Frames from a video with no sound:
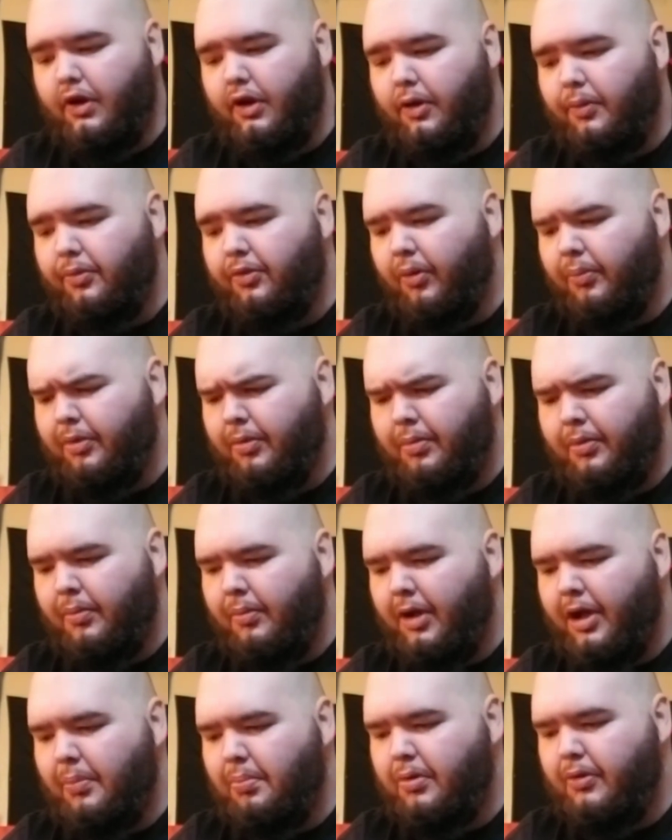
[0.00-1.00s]
Some people
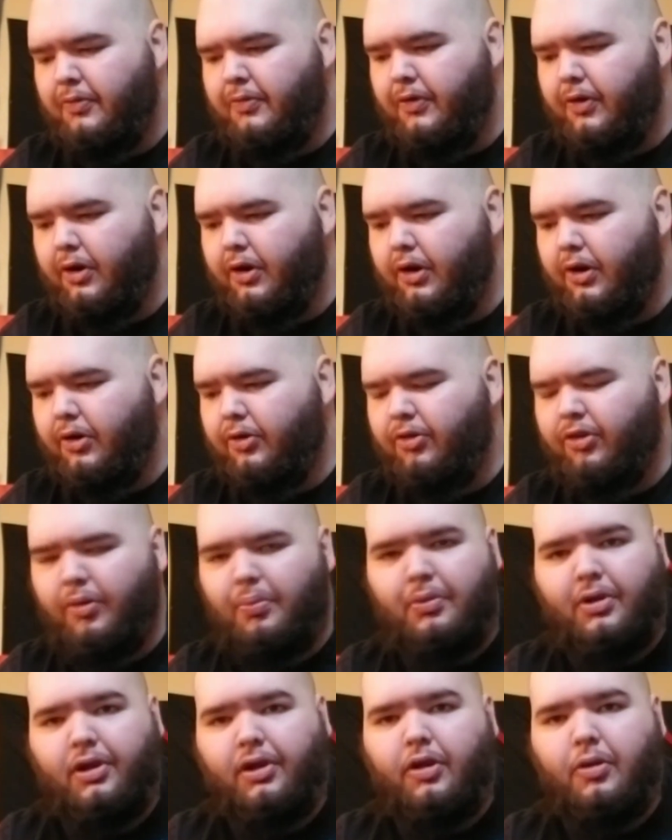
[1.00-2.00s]
might prefer something
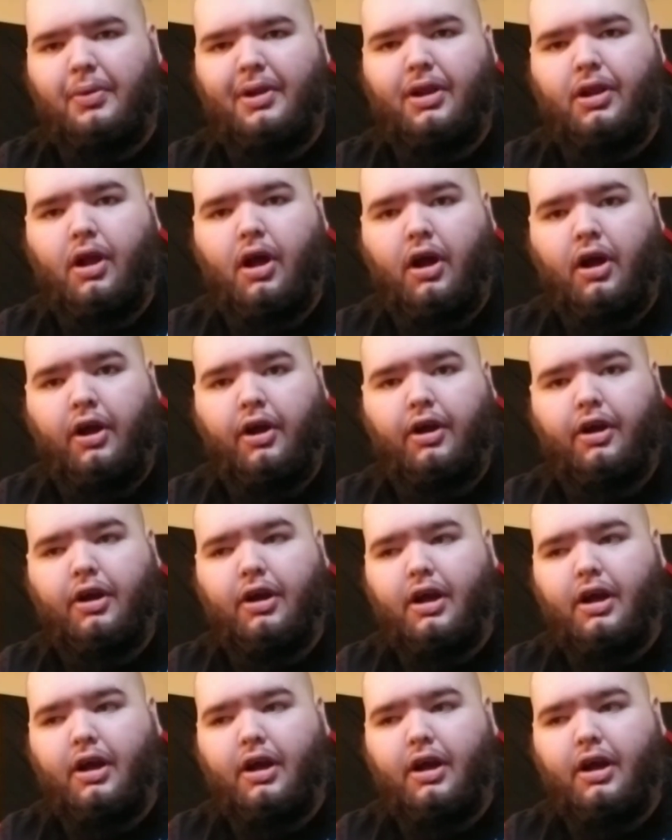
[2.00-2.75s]
a little bit longer.